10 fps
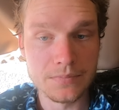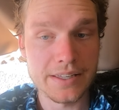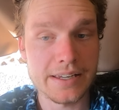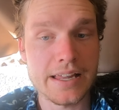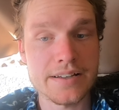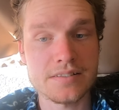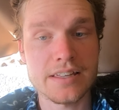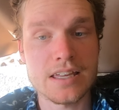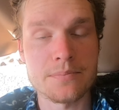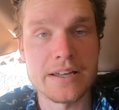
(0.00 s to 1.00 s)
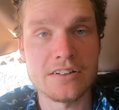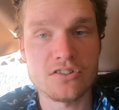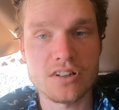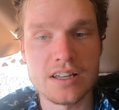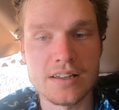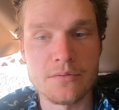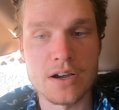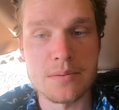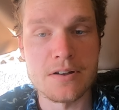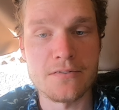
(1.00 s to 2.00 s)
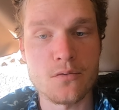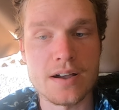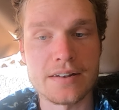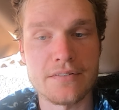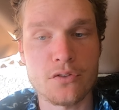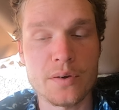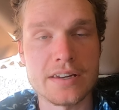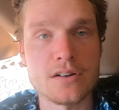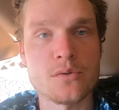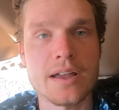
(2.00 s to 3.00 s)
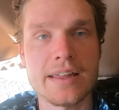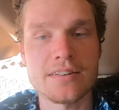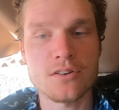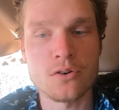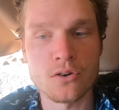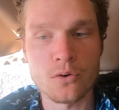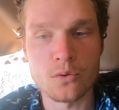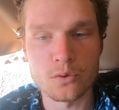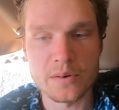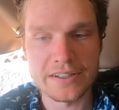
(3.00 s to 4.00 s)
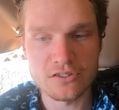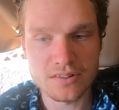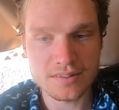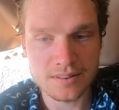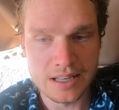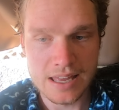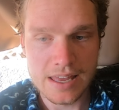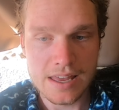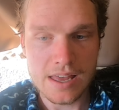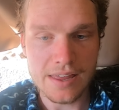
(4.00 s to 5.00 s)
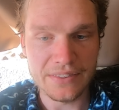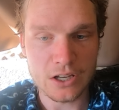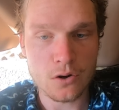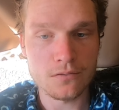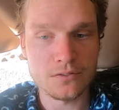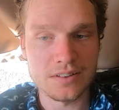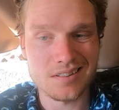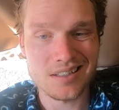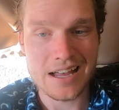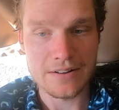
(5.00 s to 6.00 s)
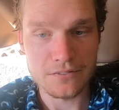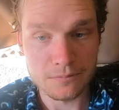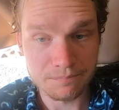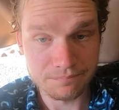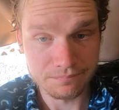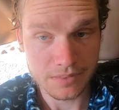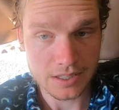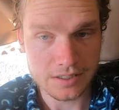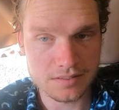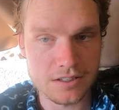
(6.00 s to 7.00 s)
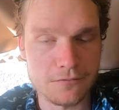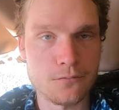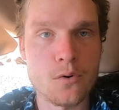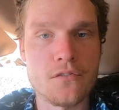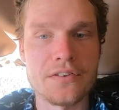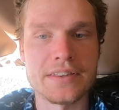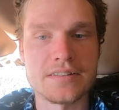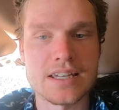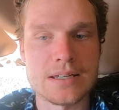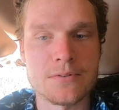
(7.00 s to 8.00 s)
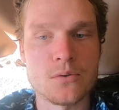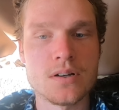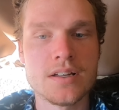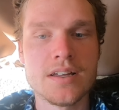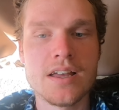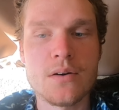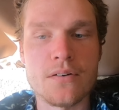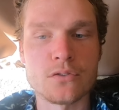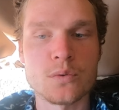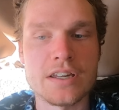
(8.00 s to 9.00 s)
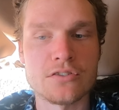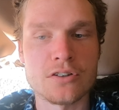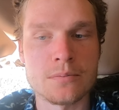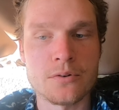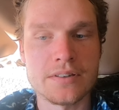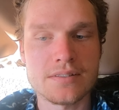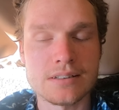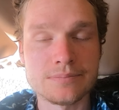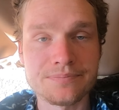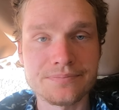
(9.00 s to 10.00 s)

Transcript: Their last league match, Weymouth won 3-0 against Concord Rangers and the Conference South sit 4th in the table with 22 points,